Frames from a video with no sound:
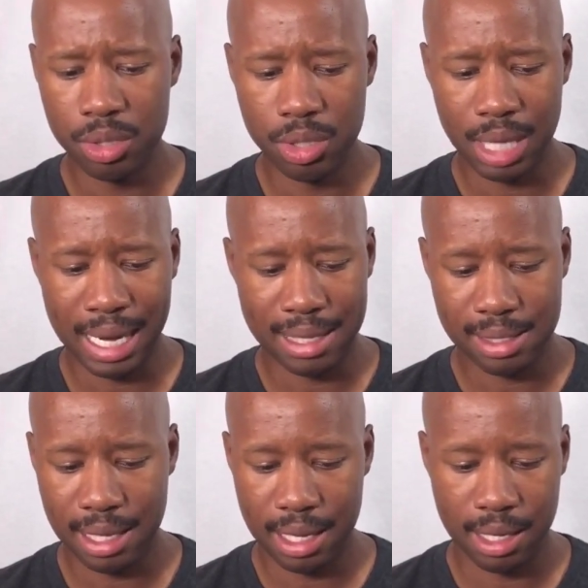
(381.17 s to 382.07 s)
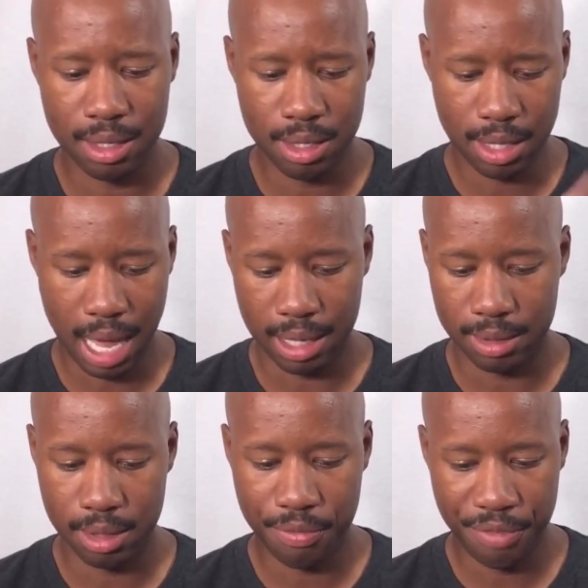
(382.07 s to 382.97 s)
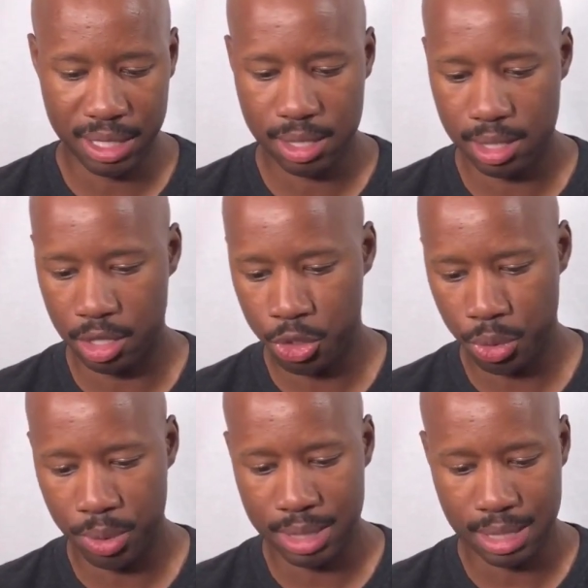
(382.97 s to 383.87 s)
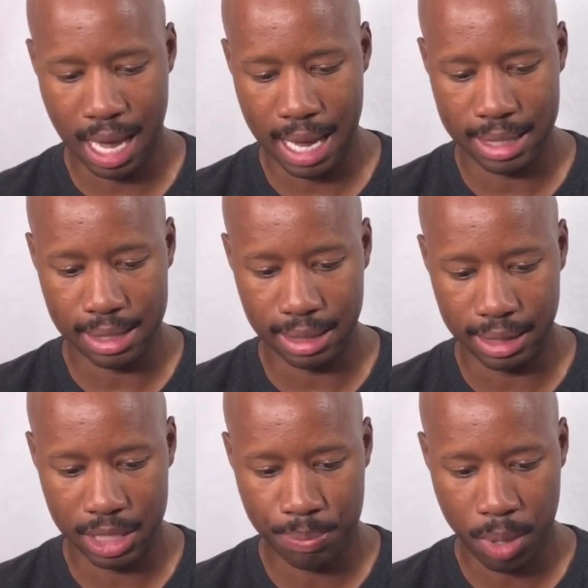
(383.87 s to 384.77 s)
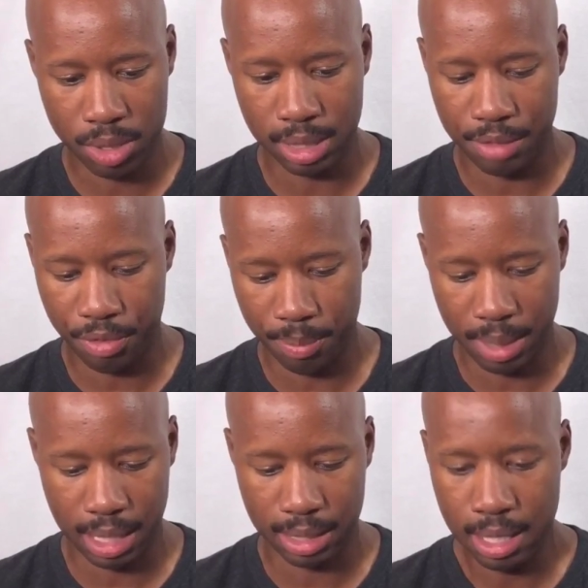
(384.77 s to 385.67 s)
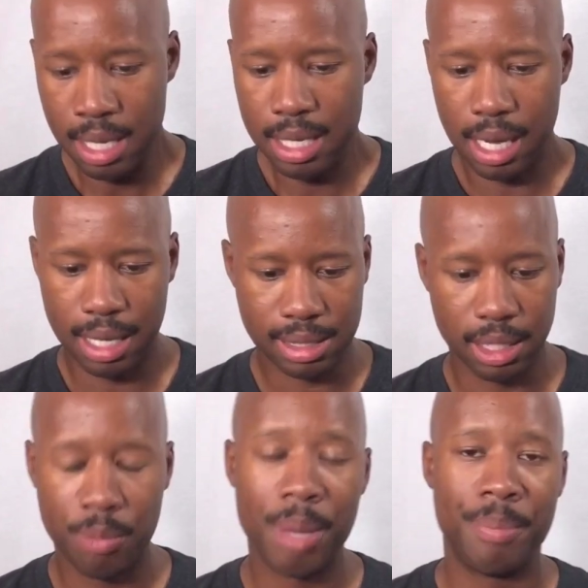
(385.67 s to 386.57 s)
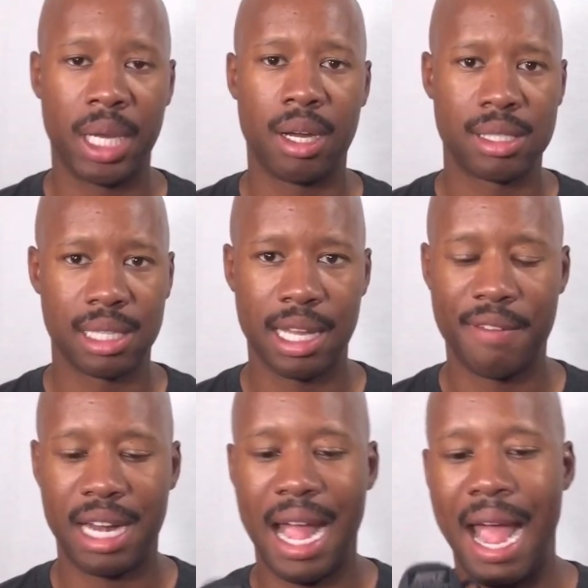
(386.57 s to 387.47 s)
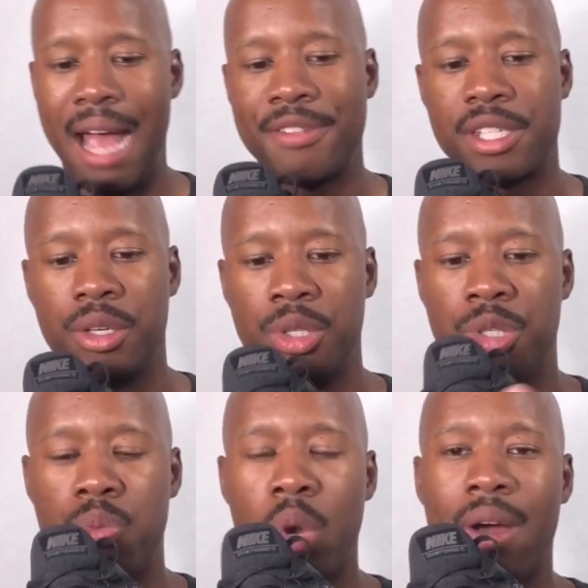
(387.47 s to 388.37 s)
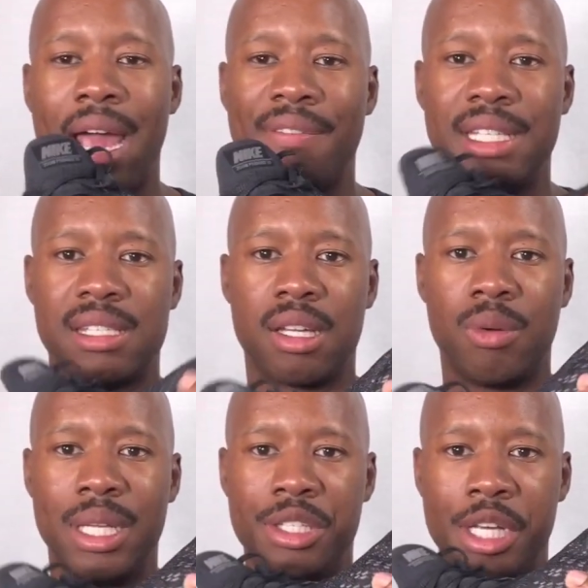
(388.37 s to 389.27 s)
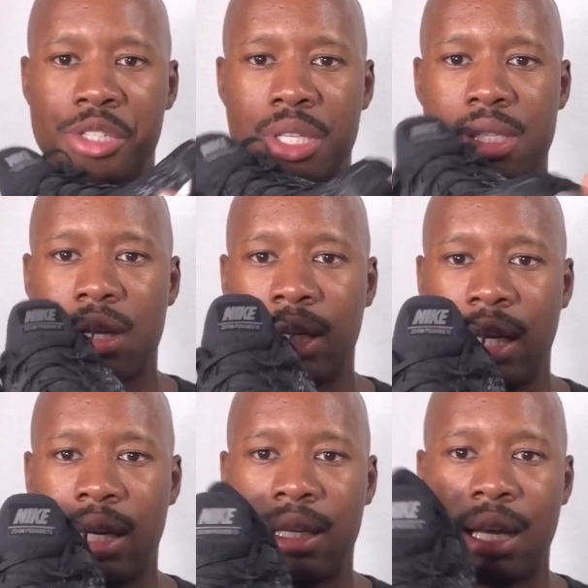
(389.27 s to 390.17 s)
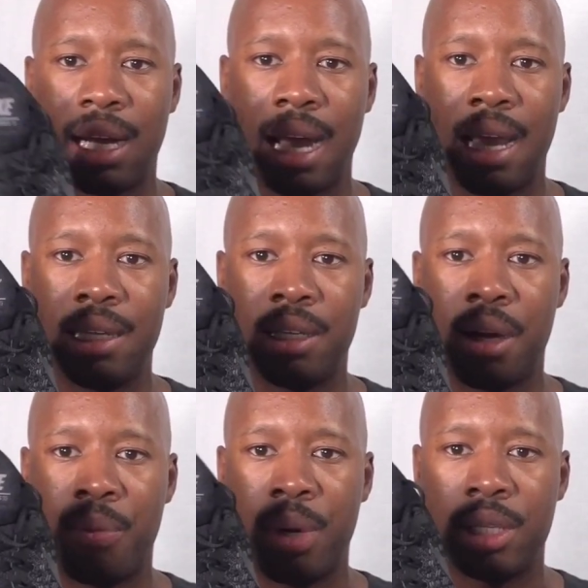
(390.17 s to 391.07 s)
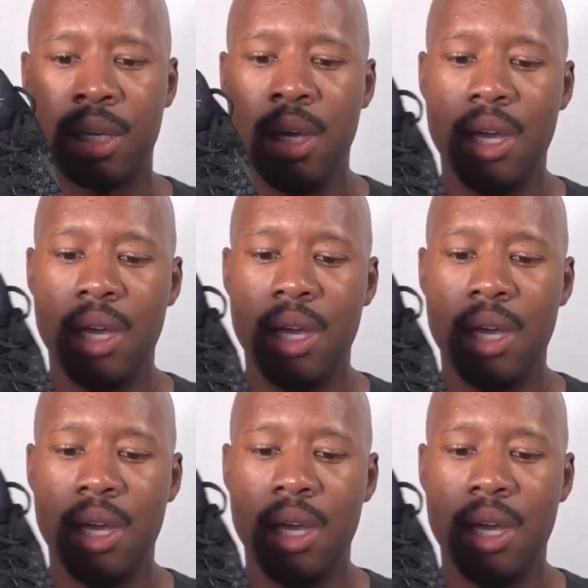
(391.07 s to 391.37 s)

Like I said, kind of fits true to size, at least personally for me. It's a little bit bigger, it's 11.5, so you will have these little indentions on the end like I ended up with